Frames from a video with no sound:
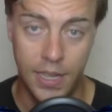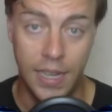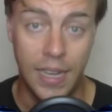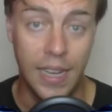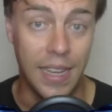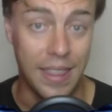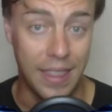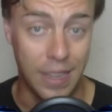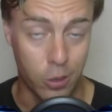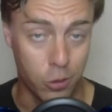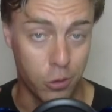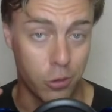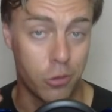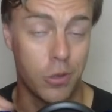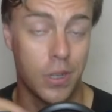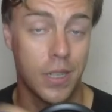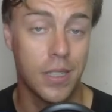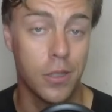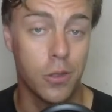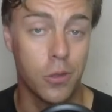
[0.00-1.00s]
the
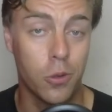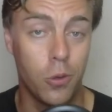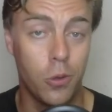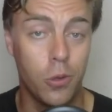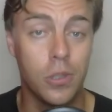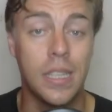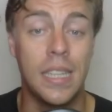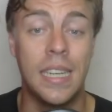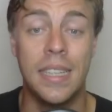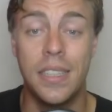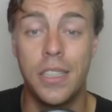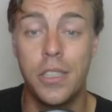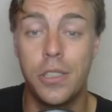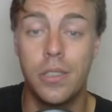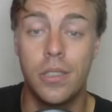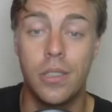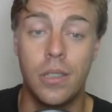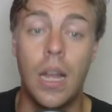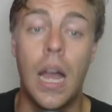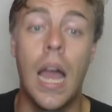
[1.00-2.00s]
constructor scores an
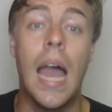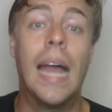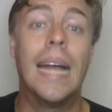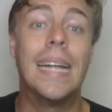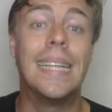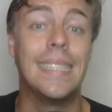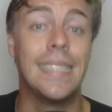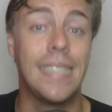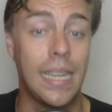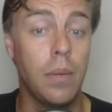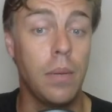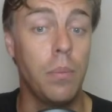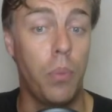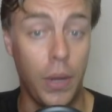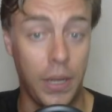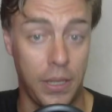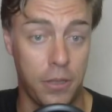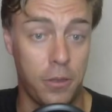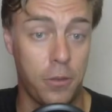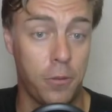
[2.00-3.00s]
additional 10
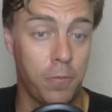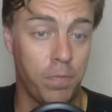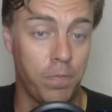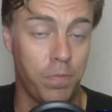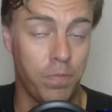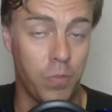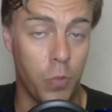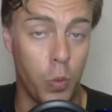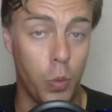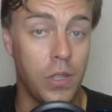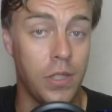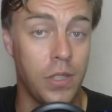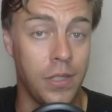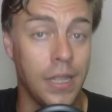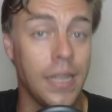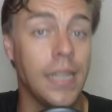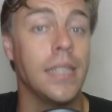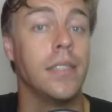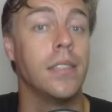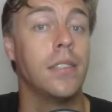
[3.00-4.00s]
points, which
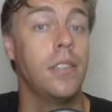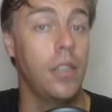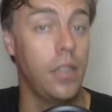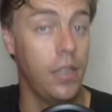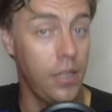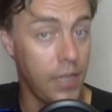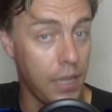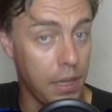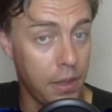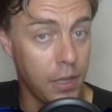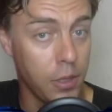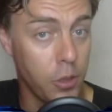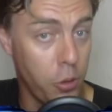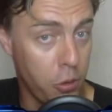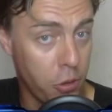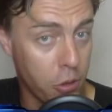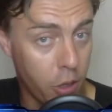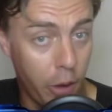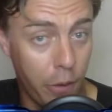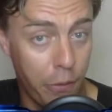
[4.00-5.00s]
is nothing to
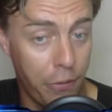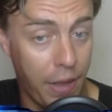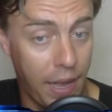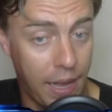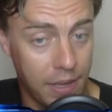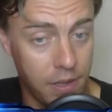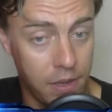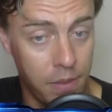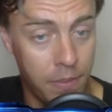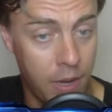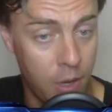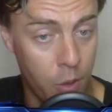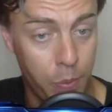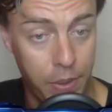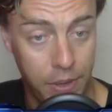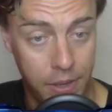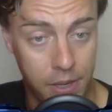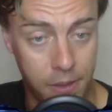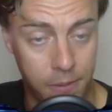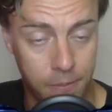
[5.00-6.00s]
scoff at in my opinion.